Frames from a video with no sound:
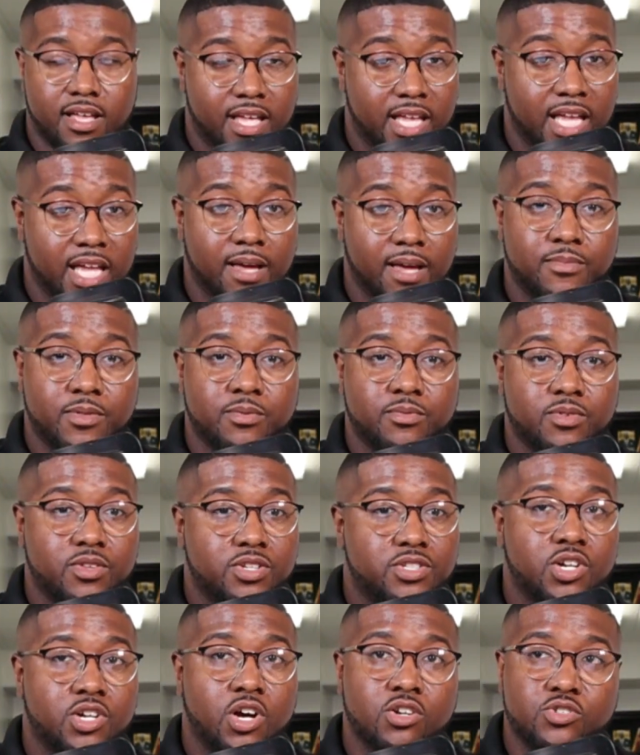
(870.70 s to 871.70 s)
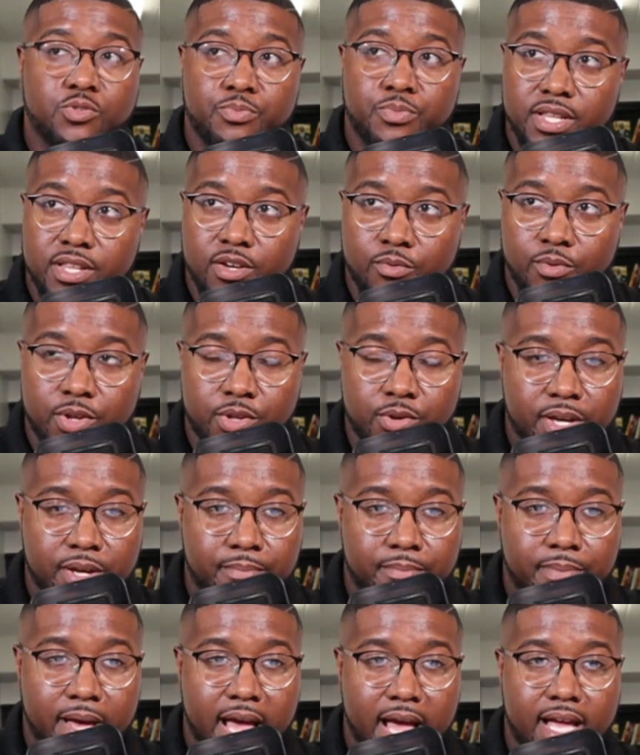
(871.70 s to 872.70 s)
Yep, the shows will be there when you
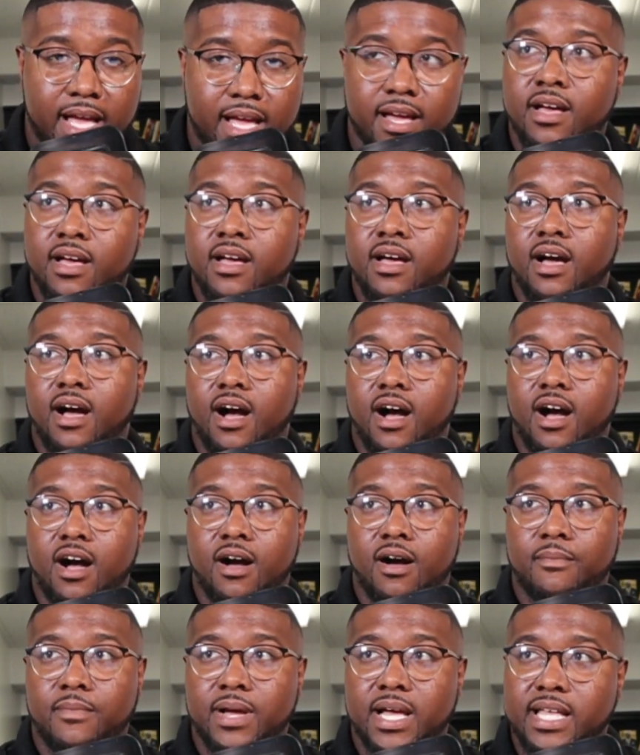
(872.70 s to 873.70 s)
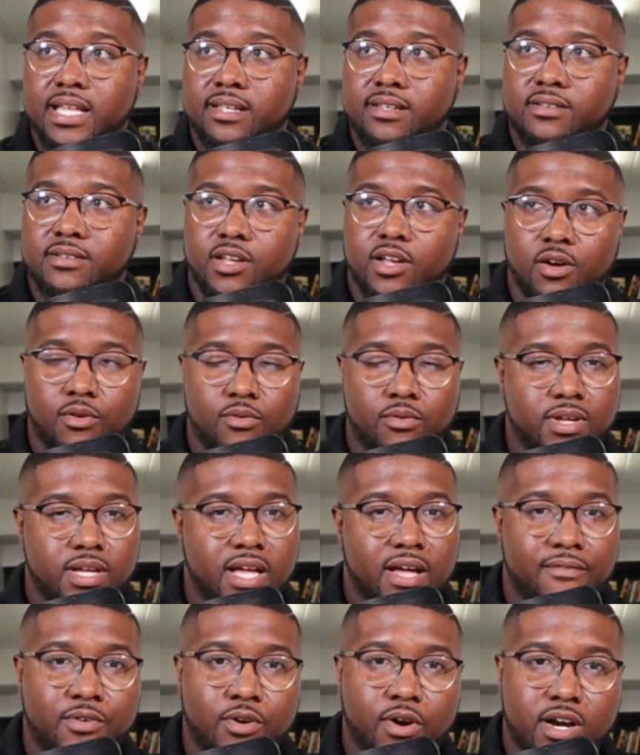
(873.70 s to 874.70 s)
get back. And,
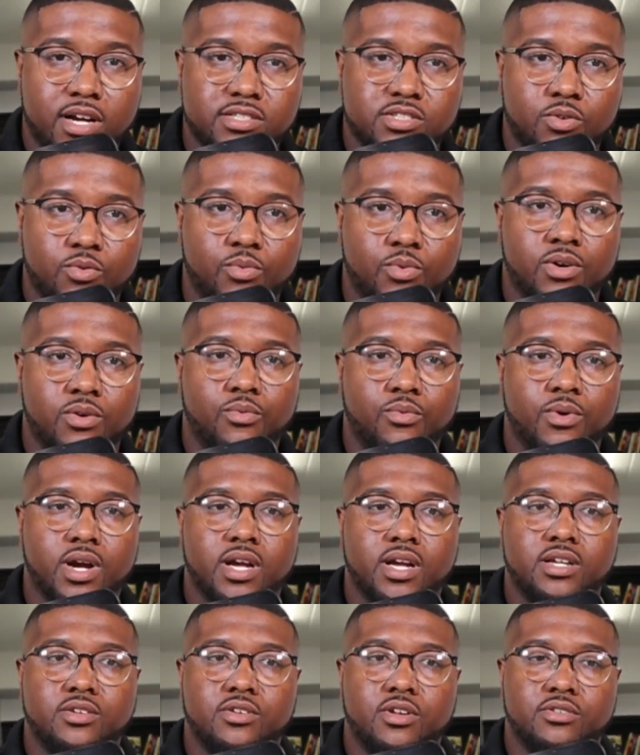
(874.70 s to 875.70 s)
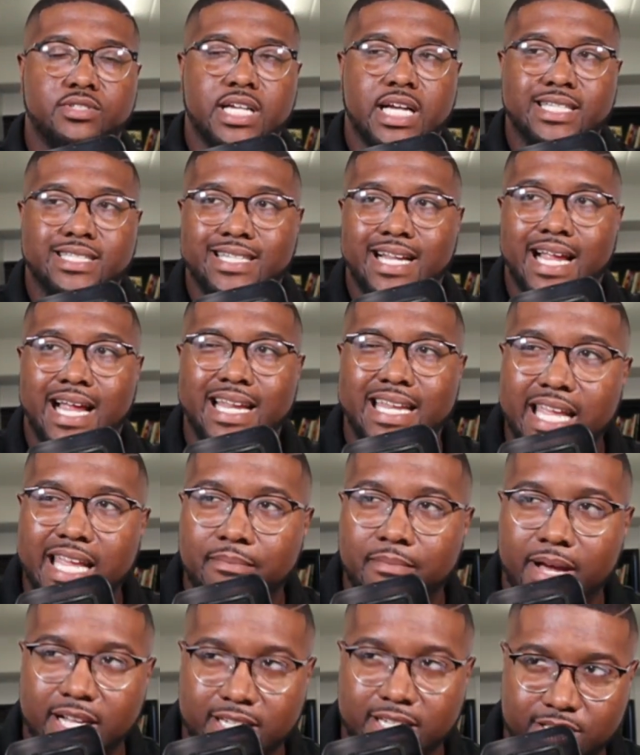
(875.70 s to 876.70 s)
if you are someone where, Jason, I
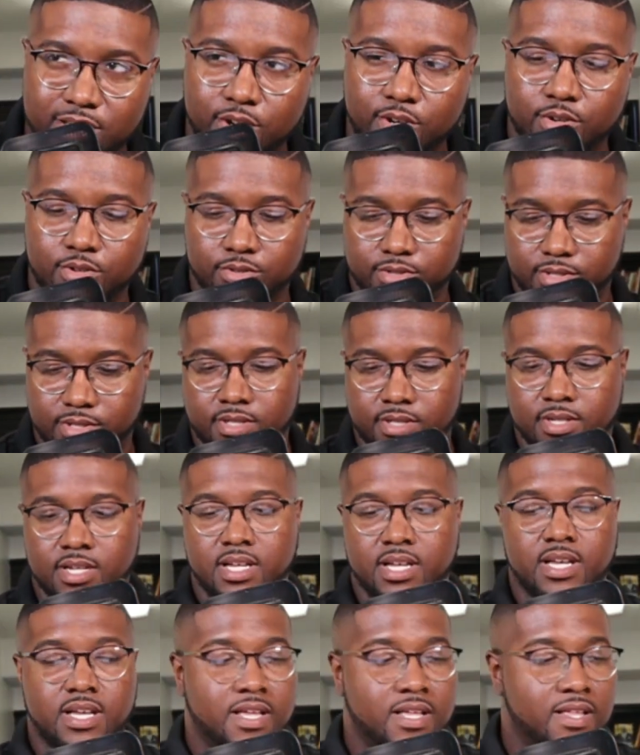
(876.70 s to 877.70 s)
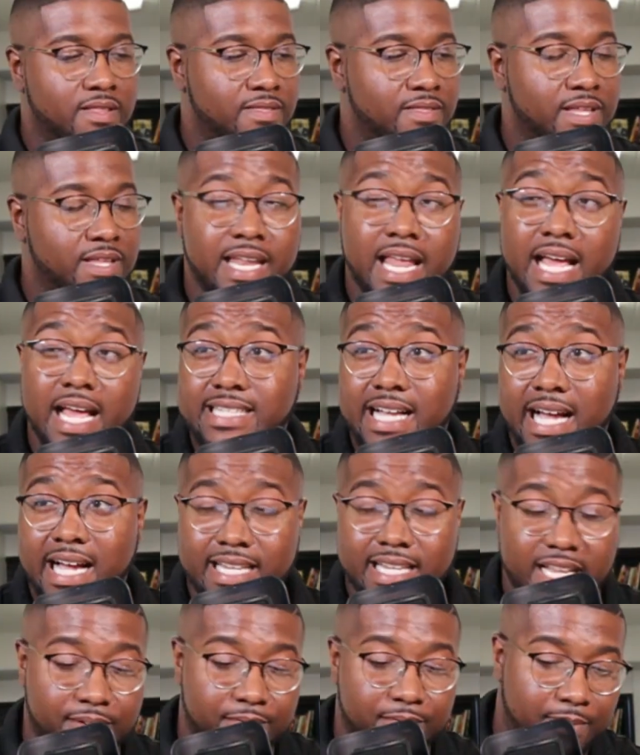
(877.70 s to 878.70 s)
need my shows, the next
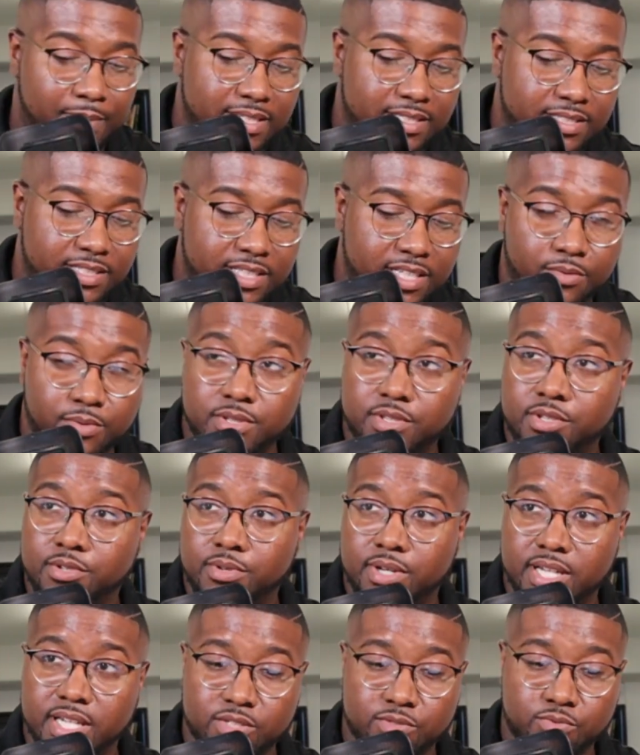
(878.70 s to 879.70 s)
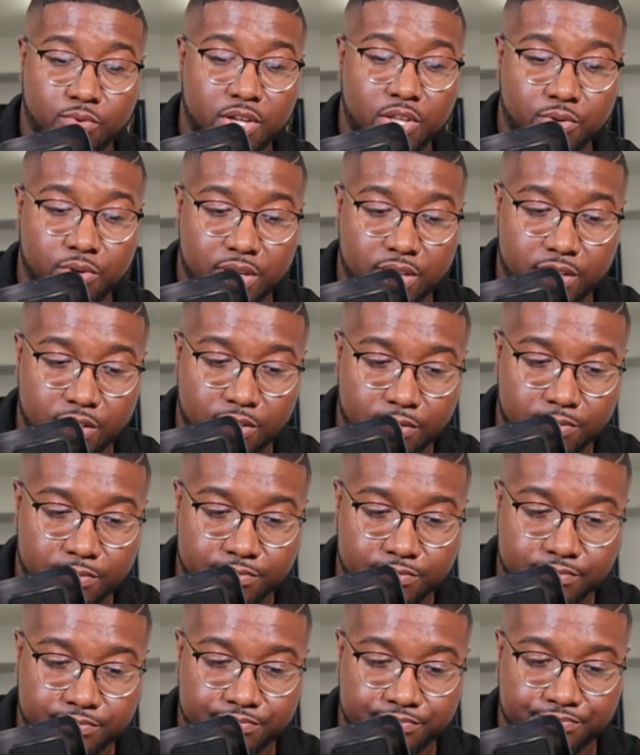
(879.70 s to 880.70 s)
idea I'm about to share with you is what you can do.
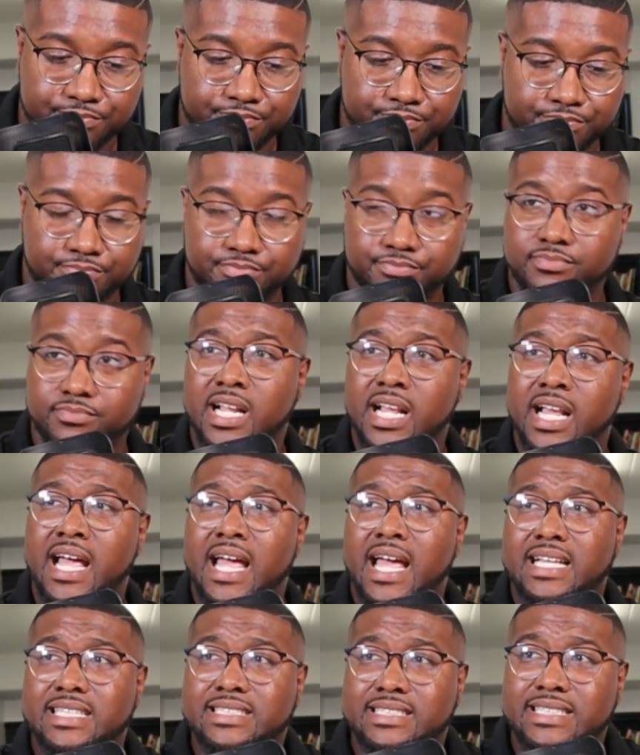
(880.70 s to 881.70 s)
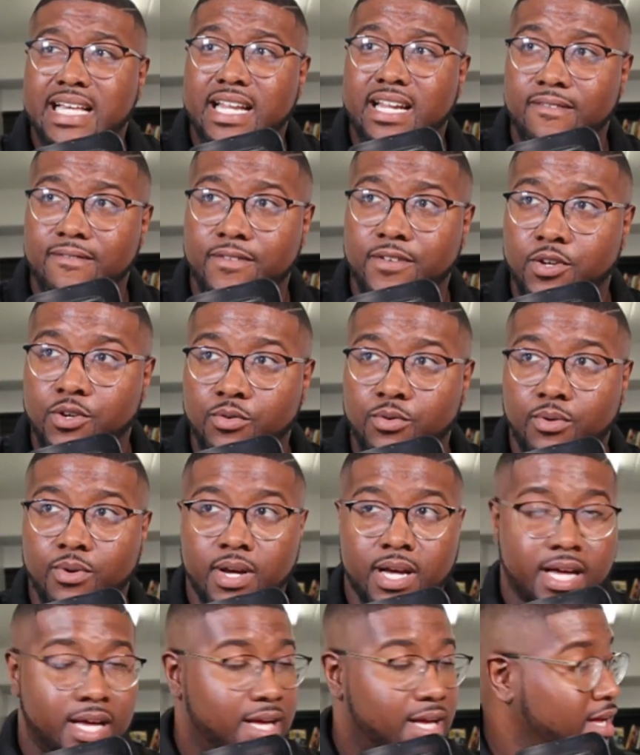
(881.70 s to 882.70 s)
Instead of you
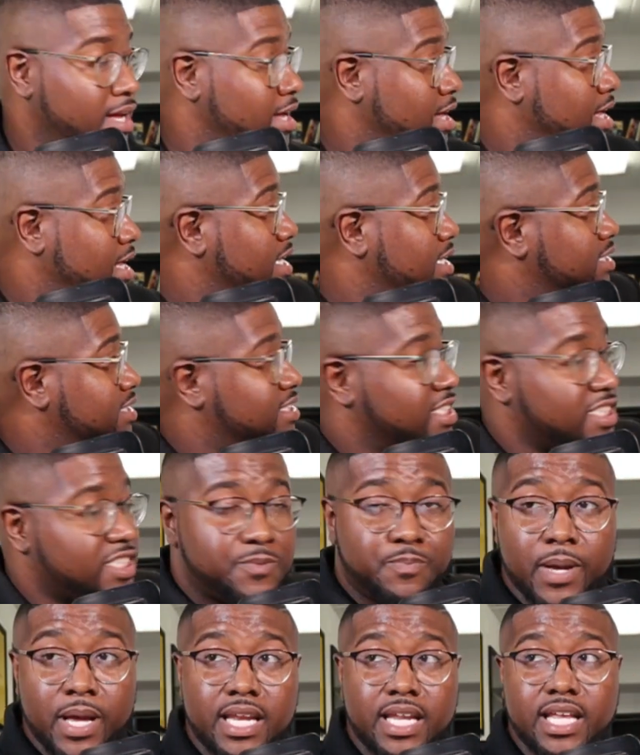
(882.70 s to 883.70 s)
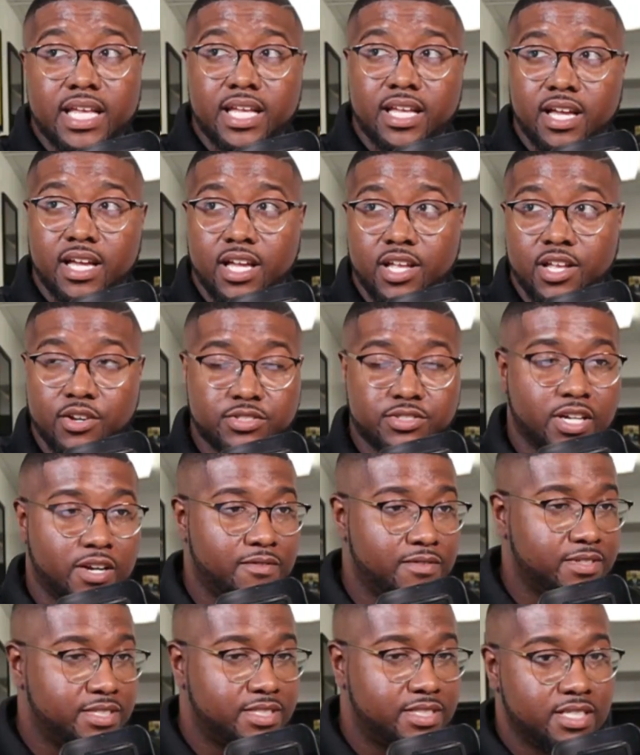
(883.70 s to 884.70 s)
suspending your
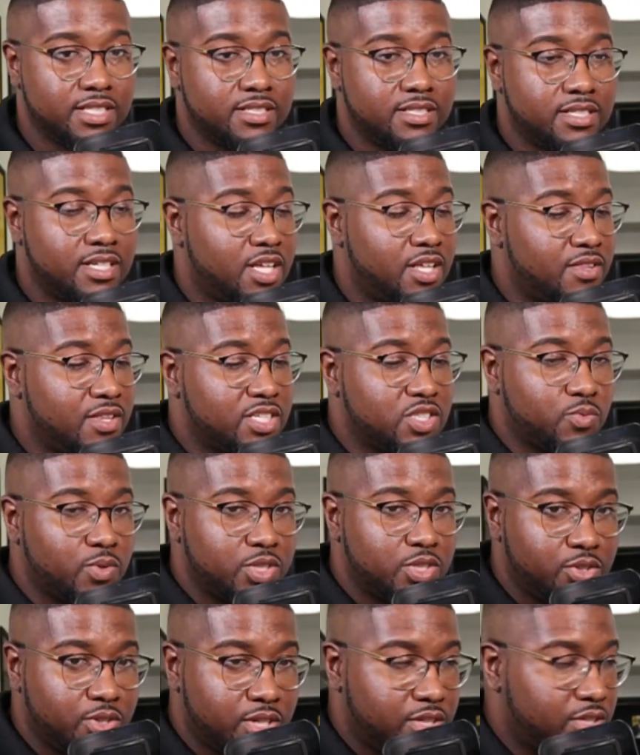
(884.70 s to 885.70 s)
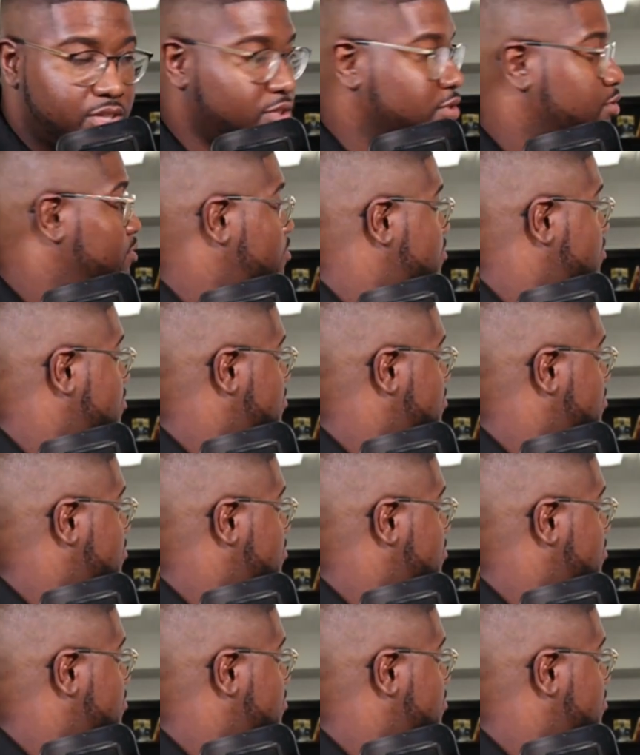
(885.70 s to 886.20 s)
services, this is what you can do.